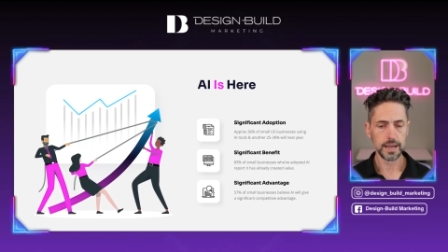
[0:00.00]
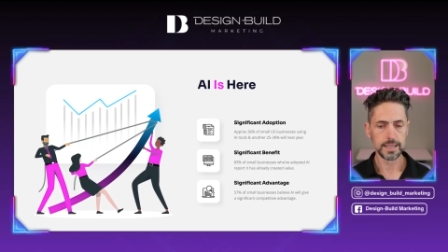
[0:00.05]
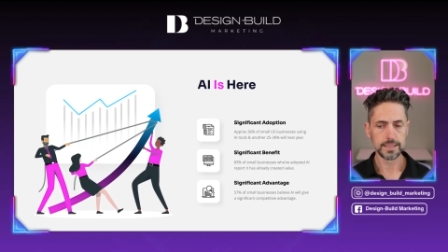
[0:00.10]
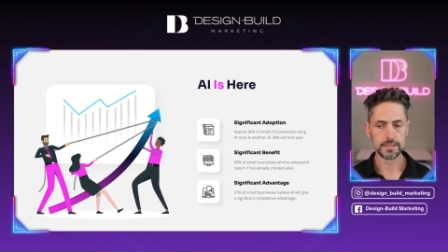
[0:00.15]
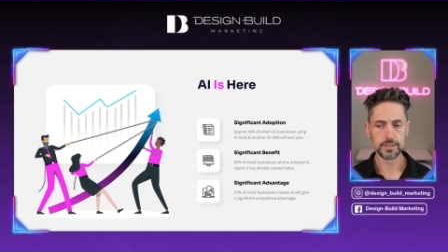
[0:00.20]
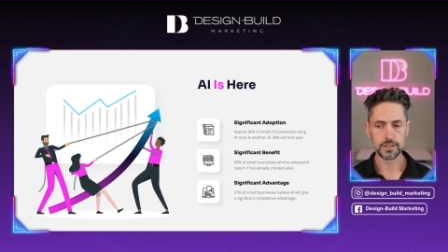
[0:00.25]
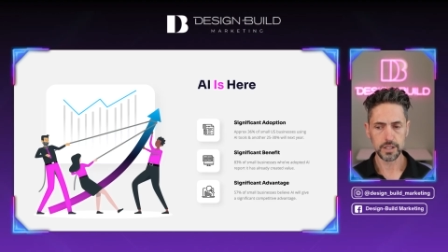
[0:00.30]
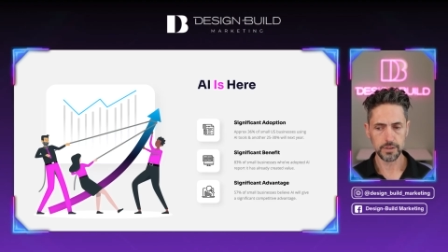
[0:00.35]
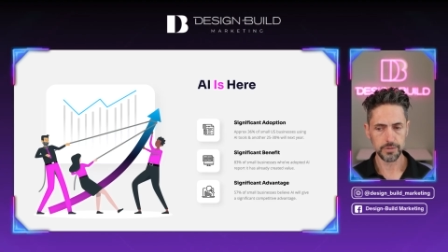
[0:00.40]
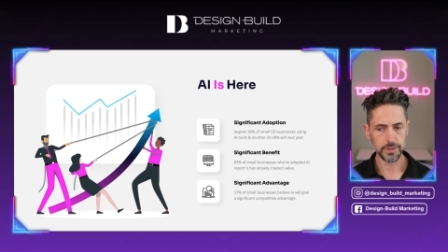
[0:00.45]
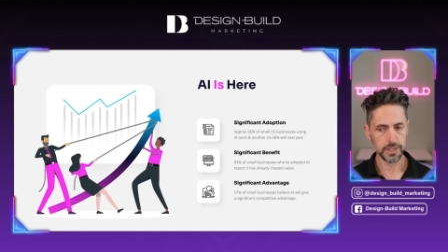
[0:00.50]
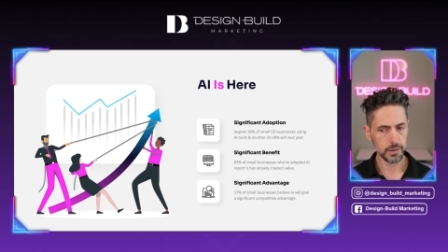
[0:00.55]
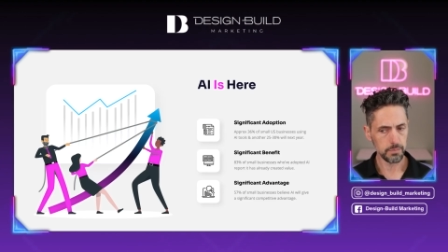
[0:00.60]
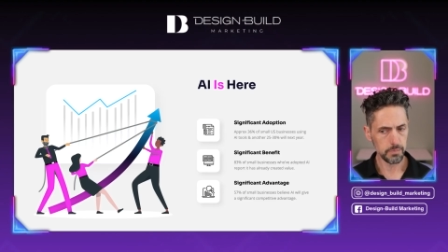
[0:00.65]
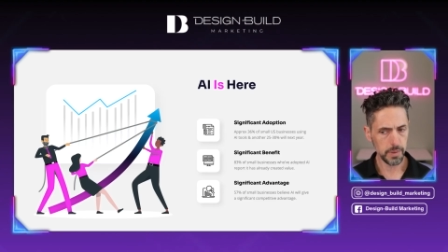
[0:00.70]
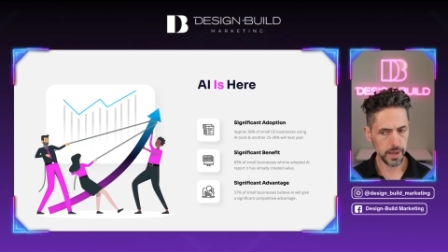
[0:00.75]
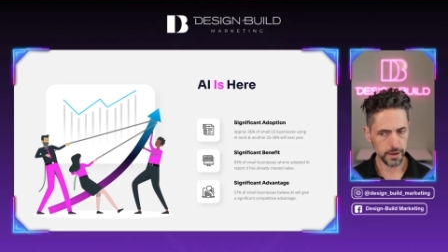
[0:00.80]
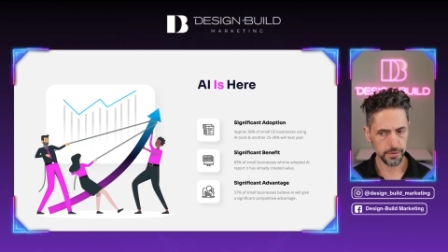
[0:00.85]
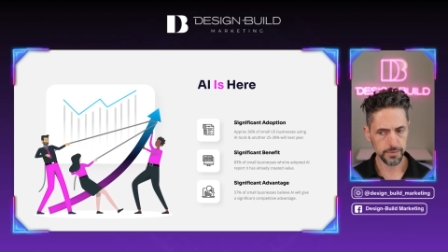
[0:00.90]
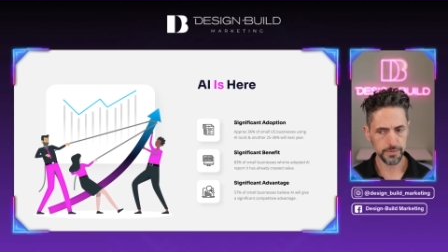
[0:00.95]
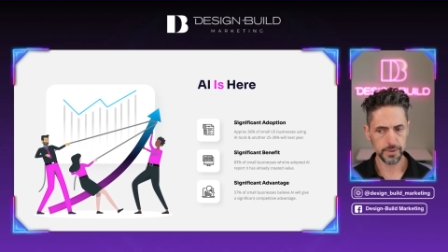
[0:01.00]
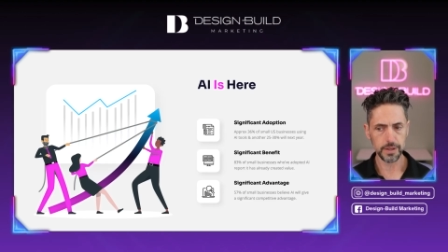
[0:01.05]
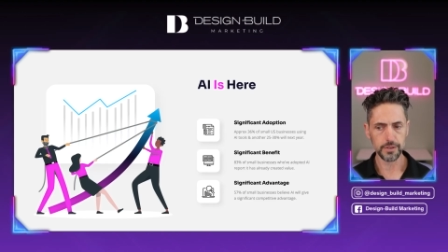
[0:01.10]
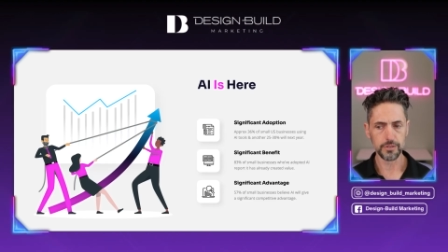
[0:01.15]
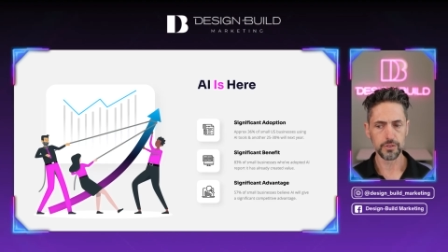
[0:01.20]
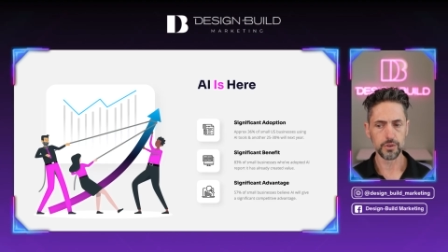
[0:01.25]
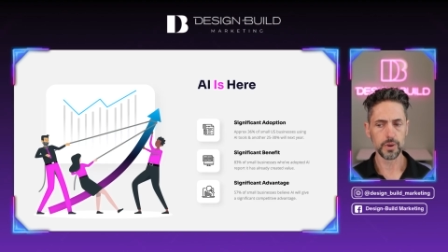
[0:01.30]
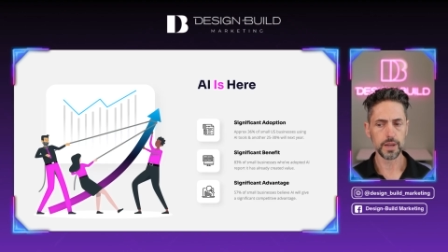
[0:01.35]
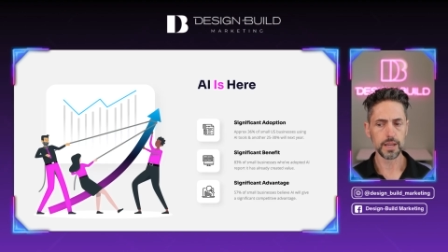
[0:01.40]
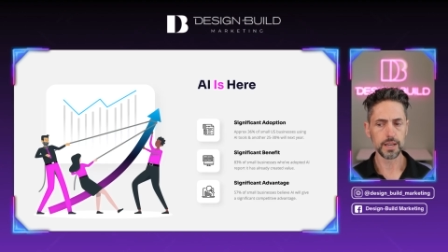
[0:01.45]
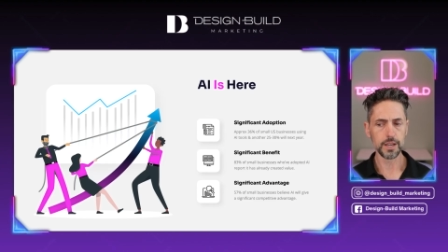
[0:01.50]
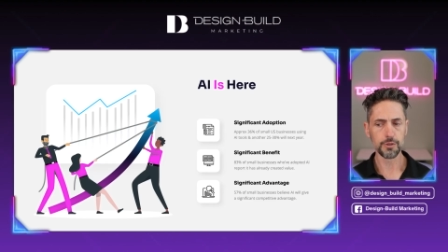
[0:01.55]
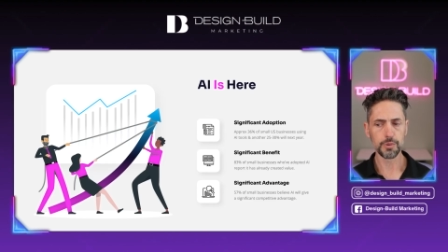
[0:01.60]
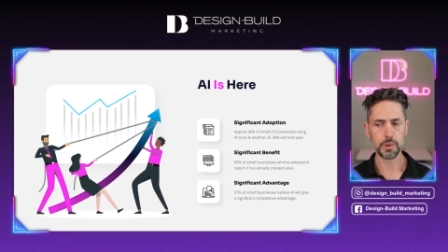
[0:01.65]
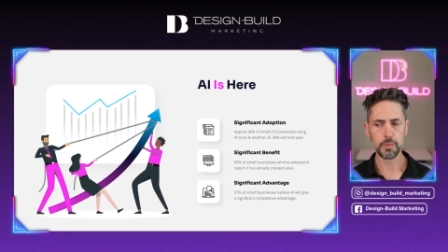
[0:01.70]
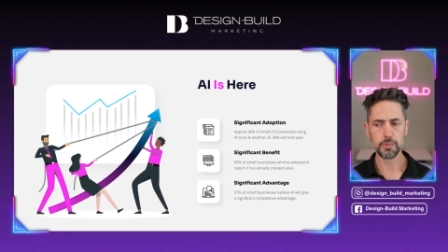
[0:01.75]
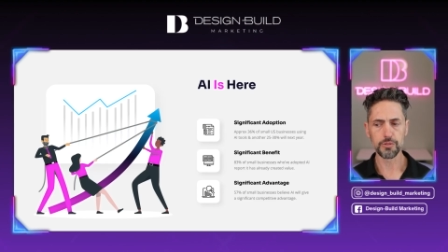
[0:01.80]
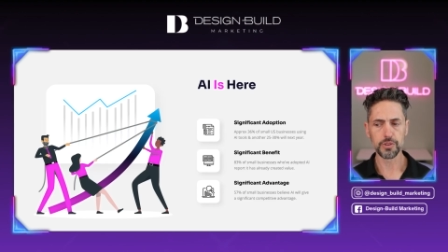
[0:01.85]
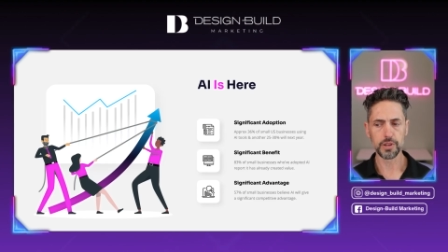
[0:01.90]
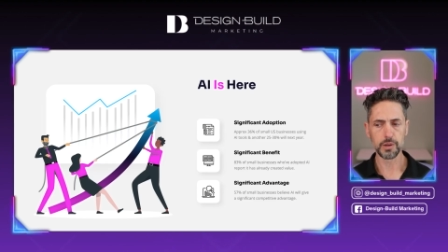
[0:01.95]
Significant benefit. So
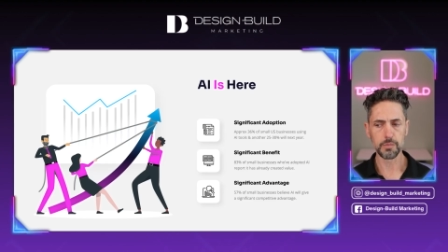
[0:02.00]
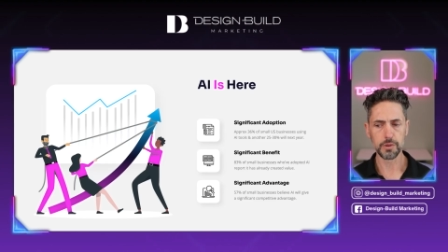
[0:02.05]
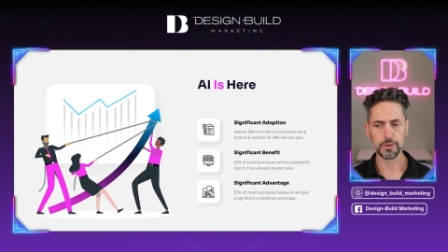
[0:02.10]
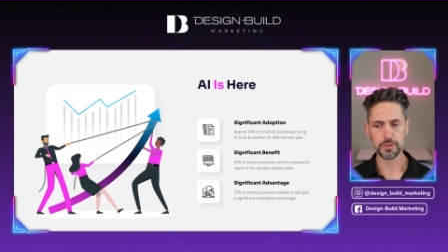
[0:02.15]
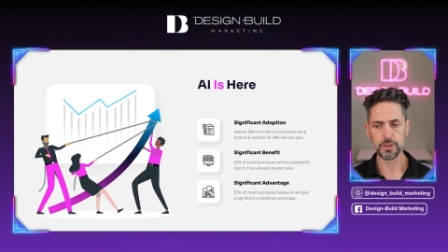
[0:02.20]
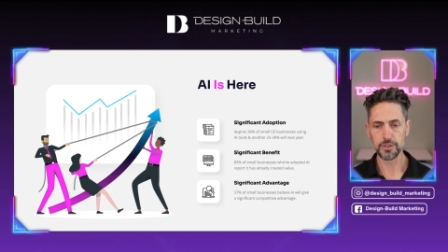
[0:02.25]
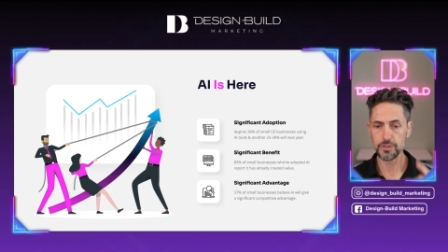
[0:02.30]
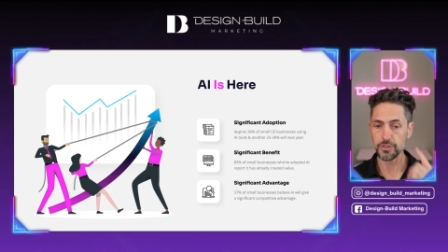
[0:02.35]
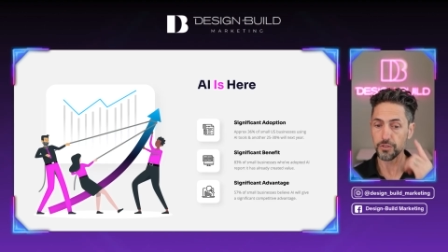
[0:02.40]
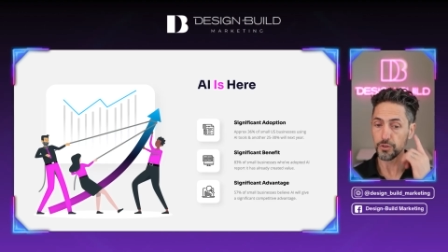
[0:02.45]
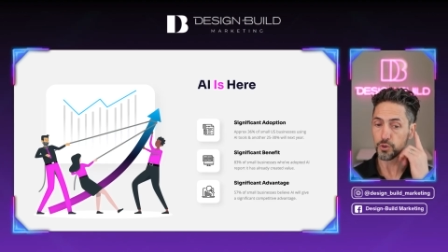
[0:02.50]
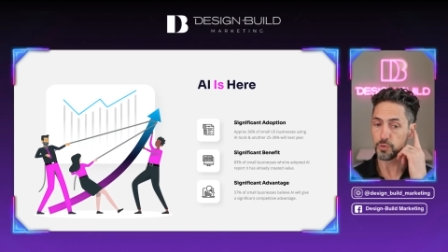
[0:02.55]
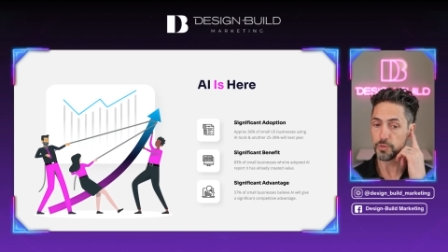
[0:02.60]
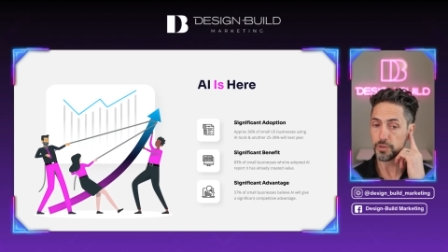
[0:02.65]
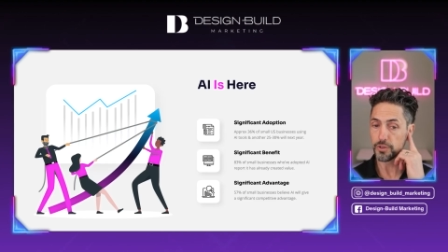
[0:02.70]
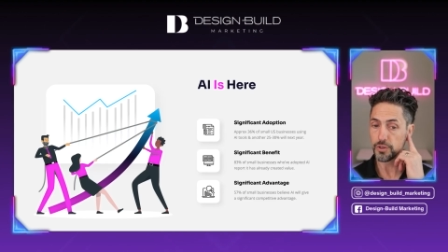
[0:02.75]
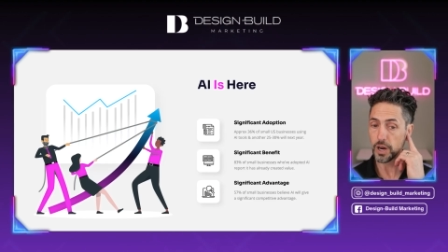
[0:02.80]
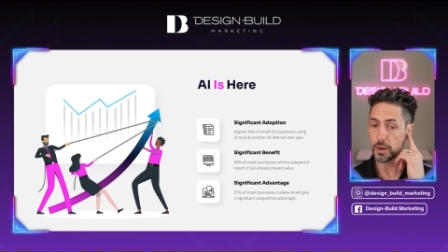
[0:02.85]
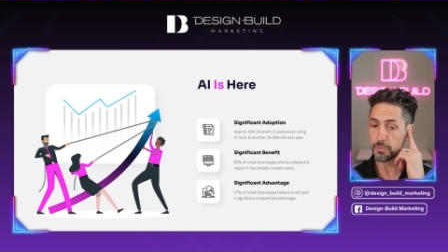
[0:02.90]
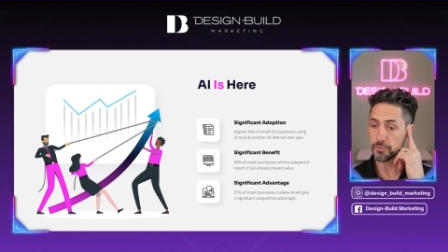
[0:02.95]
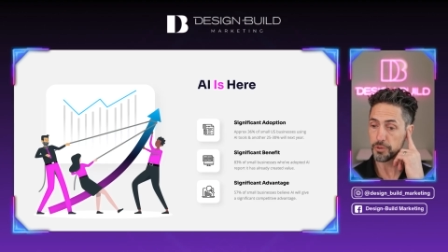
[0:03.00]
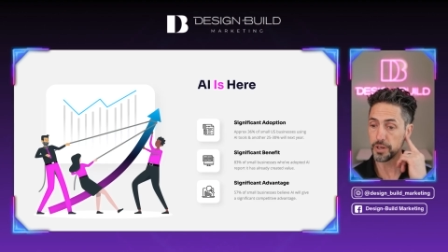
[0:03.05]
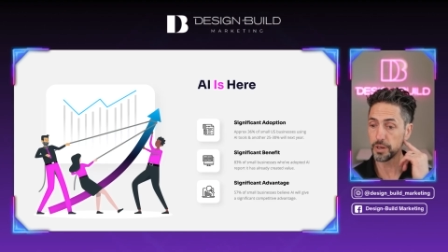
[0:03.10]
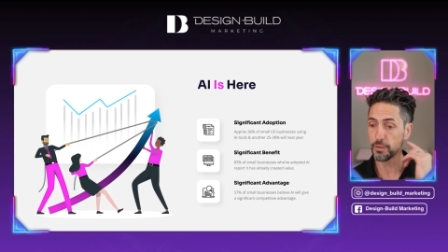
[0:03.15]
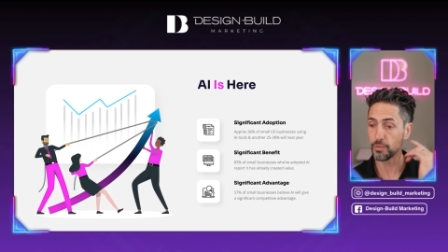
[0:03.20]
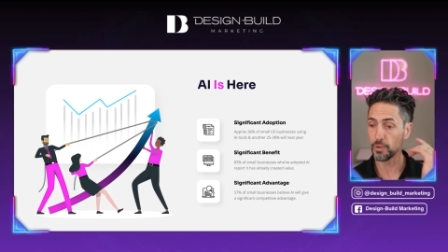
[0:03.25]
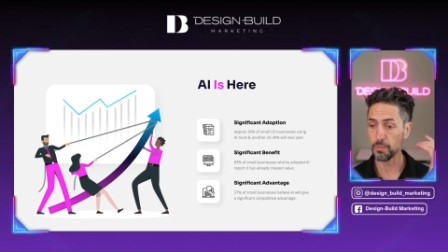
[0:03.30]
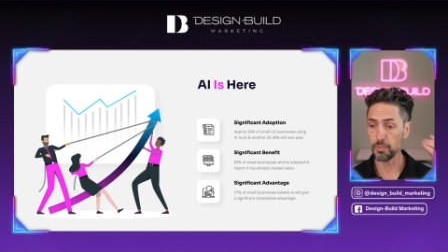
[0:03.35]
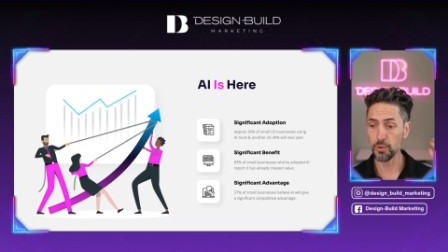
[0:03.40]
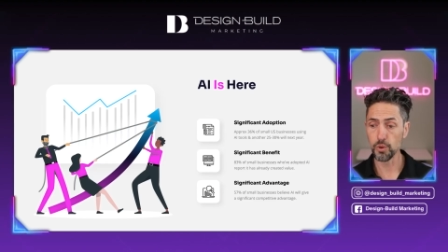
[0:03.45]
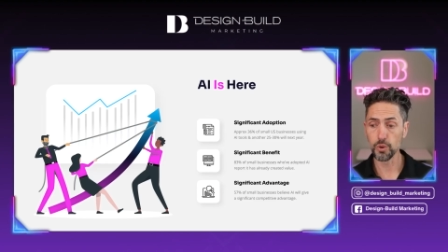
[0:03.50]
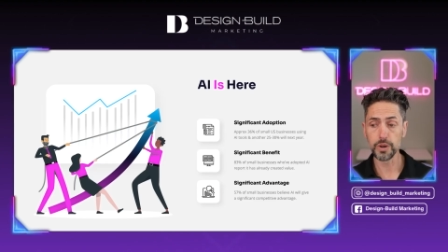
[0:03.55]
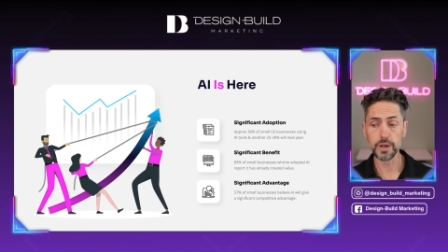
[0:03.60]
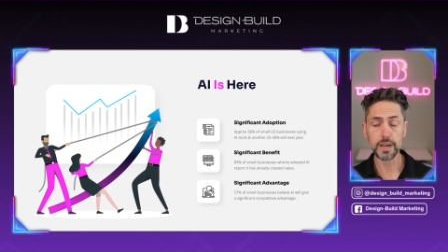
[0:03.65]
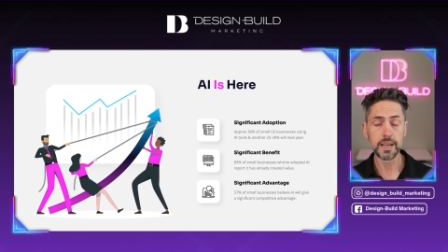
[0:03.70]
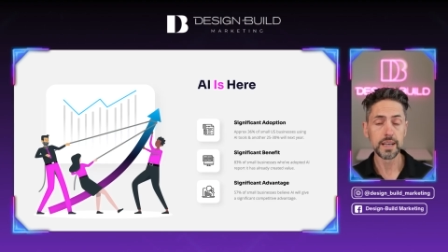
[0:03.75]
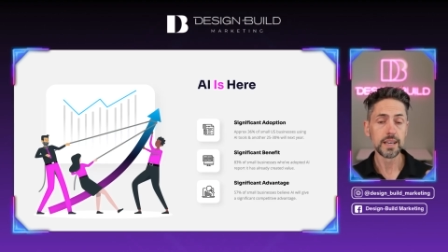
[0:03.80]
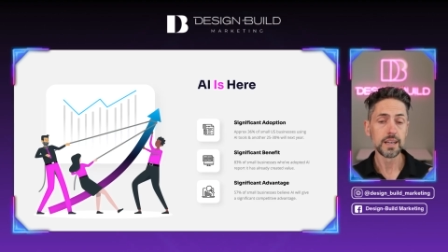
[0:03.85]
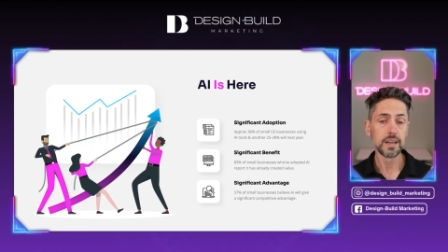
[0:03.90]
83% of businesses who've adopted it report